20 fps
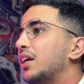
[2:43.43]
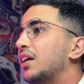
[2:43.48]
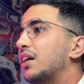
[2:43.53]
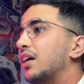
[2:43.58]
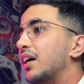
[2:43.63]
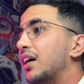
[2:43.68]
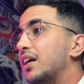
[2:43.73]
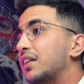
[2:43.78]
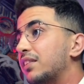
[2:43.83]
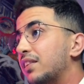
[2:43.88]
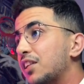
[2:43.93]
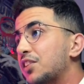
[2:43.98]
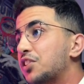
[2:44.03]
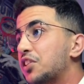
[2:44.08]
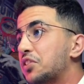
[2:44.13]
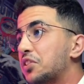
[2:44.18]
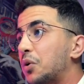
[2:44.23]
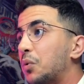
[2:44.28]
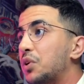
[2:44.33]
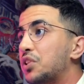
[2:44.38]
And let's
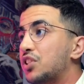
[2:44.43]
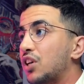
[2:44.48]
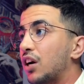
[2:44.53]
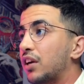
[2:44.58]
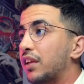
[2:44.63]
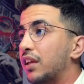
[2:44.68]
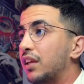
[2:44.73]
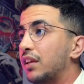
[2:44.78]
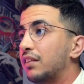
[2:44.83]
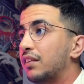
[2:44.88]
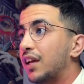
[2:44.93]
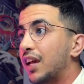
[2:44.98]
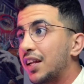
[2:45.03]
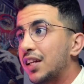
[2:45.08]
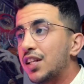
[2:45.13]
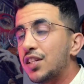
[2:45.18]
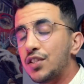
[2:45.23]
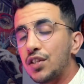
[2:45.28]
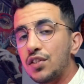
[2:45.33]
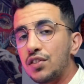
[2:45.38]
just quit talking and
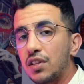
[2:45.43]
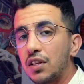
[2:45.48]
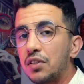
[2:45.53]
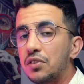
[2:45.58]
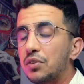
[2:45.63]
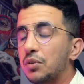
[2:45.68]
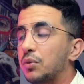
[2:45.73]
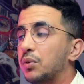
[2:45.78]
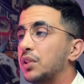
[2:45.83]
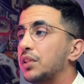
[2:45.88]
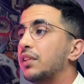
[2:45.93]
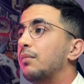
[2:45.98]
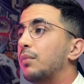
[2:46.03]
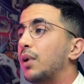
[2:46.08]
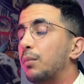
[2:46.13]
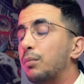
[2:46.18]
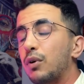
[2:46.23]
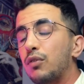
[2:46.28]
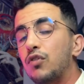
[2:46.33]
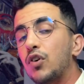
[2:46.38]
let's just get to it.
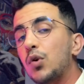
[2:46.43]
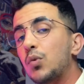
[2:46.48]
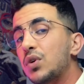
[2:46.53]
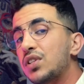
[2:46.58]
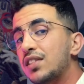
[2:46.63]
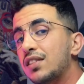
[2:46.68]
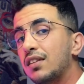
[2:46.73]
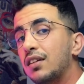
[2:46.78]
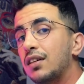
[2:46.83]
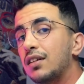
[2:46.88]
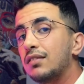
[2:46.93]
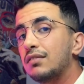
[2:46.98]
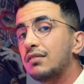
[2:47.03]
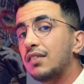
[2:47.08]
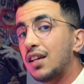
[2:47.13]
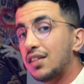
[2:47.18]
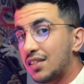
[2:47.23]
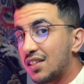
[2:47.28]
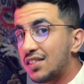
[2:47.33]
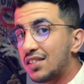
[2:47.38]
But before we start,
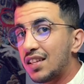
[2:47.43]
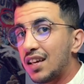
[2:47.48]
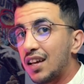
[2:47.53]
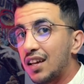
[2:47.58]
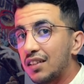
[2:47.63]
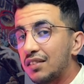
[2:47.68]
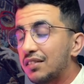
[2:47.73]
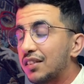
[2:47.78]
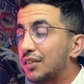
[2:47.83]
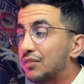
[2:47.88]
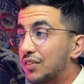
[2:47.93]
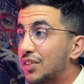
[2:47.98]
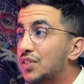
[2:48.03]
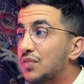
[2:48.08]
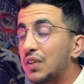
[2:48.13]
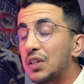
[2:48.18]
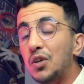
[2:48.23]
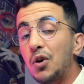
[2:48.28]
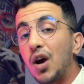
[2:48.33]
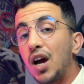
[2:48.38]
as I said, if this
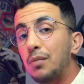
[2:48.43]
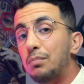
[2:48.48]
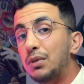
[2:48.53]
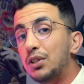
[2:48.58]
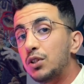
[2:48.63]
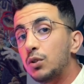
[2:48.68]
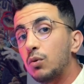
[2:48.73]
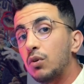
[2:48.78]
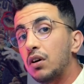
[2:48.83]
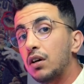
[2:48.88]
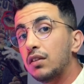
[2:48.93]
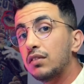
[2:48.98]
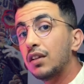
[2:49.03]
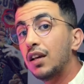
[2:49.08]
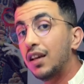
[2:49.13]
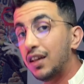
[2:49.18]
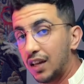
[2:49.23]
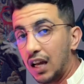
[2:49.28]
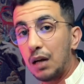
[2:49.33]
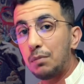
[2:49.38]
video helped you out,
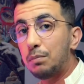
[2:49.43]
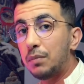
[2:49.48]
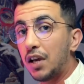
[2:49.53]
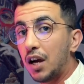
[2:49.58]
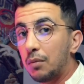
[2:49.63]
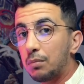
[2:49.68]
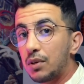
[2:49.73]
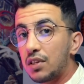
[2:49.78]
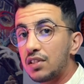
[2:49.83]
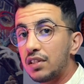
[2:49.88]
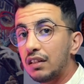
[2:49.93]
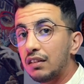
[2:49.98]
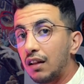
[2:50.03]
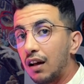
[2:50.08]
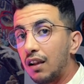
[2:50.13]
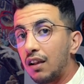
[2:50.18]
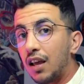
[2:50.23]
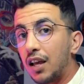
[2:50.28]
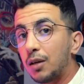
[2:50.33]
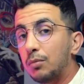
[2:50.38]
help me out pressing that
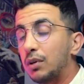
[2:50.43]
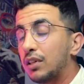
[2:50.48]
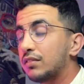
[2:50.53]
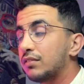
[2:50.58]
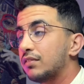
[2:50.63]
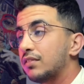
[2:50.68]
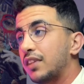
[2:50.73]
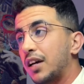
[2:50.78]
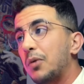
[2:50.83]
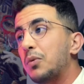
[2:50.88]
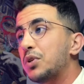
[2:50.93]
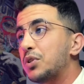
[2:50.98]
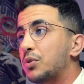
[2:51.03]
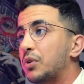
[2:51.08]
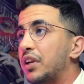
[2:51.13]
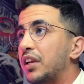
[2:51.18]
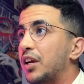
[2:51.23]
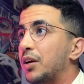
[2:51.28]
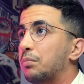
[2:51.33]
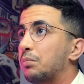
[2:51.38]
like button. I would
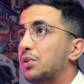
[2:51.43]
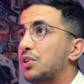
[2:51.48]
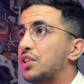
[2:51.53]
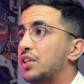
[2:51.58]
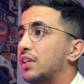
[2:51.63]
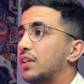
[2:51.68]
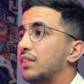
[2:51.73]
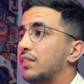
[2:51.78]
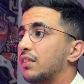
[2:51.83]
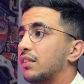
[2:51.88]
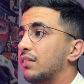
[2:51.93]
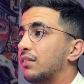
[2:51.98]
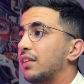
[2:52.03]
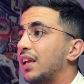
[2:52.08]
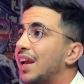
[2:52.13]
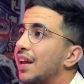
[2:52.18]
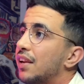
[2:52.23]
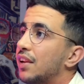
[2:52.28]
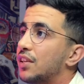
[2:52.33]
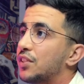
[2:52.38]
really appreciate it.
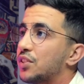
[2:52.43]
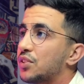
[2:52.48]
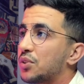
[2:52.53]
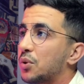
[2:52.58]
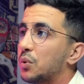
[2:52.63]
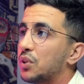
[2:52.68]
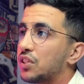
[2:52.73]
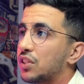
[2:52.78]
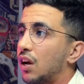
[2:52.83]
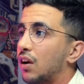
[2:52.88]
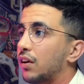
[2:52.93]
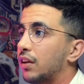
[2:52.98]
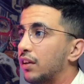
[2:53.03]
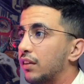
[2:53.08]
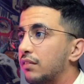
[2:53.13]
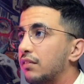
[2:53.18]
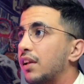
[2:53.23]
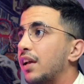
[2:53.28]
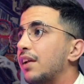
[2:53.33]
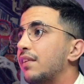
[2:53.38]
And let's just quit
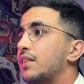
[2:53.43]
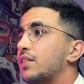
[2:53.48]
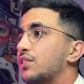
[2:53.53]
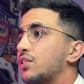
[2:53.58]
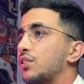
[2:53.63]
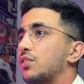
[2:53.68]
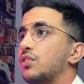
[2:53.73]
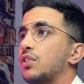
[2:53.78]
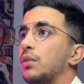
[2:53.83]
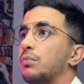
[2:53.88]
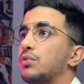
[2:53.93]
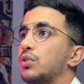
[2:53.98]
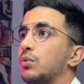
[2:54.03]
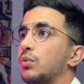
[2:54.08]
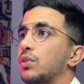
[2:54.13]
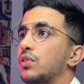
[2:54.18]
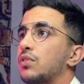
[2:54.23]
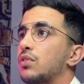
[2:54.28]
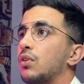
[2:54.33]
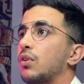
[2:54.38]
talking and let's just jump to
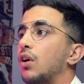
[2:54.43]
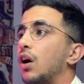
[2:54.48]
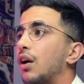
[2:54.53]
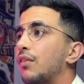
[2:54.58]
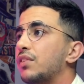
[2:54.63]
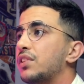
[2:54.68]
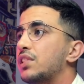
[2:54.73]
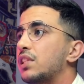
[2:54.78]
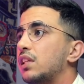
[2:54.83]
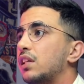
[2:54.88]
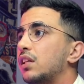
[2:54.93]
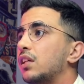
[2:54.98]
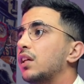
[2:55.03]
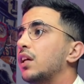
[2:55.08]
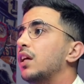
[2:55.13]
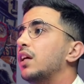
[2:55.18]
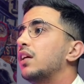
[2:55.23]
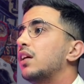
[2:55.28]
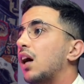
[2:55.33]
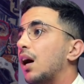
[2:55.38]
it. So obviously
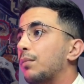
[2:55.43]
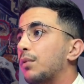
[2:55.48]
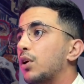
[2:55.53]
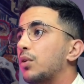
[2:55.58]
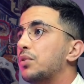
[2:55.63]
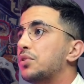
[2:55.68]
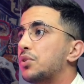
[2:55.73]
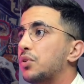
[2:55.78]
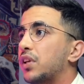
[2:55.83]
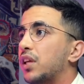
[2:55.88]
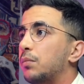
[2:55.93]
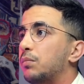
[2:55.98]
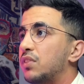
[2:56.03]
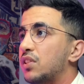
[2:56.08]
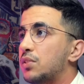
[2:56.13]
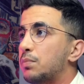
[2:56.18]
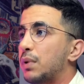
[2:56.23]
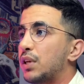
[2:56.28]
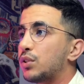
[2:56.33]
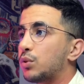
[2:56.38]
I'm going to keep
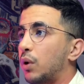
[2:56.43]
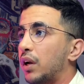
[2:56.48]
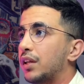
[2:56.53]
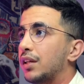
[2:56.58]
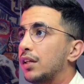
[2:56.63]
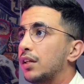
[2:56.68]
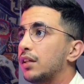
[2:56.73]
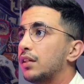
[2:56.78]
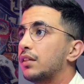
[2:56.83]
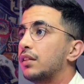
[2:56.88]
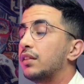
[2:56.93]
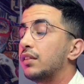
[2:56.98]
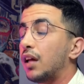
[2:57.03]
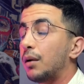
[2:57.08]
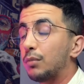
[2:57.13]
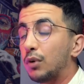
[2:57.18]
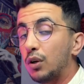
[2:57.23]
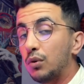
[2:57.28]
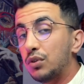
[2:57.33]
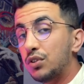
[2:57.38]
this page right here, and
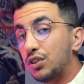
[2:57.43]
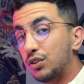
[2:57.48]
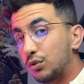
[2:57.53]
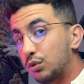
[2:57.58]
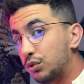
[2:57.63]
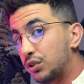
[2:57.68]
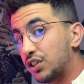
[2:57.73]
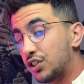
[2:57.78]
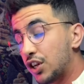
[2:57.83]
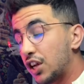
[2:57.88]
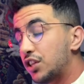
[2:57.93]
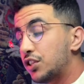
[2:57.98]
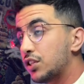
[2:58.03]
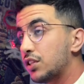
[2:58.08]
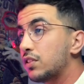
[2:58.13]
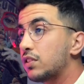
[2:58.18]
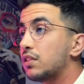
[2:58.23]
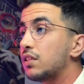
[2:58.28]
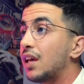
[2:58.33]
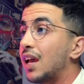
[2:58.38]
I'm going to do the
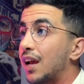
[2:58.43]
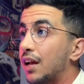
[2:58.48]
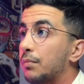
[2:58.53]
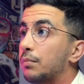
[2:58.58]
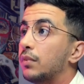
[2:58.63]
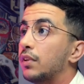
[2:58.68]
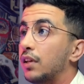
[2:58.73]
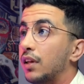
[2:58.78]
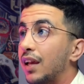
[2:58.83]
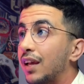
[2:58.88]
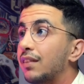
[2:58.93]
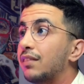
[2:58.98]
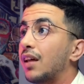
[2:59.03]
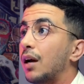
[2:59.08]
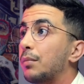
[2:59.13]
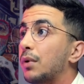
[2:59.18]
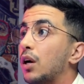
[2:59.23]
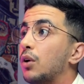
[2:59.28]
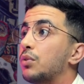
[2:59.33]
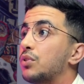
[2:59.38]
changes, and
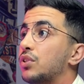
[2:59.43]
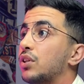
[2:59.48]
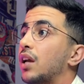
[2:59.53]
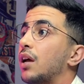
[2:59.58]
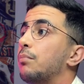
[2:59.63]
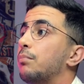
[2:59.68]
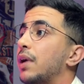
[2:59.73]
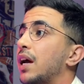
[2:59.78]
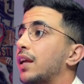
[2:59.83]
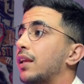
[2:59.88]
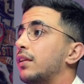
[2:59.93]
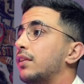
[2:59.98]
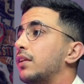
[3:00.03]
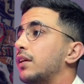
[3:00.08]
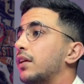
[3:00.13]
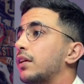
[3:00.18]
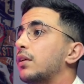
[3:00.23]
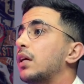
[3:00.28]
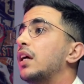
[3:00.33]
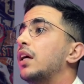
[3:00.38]
I'm going to come back in
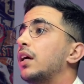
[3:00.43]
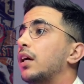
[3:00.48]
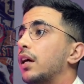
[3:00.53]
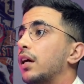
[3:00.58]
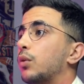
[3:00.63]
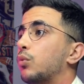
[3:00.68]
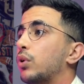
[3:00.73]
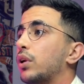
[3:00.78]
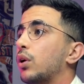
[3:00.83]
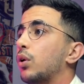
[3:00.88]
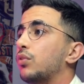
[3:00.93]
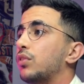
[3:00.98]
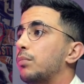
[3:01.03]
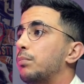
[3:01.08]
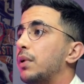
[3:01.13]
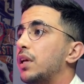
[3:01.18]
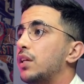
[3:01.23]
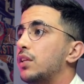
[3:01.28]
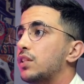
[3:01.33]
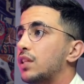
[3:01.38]
here and reload the
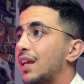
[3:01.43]
page,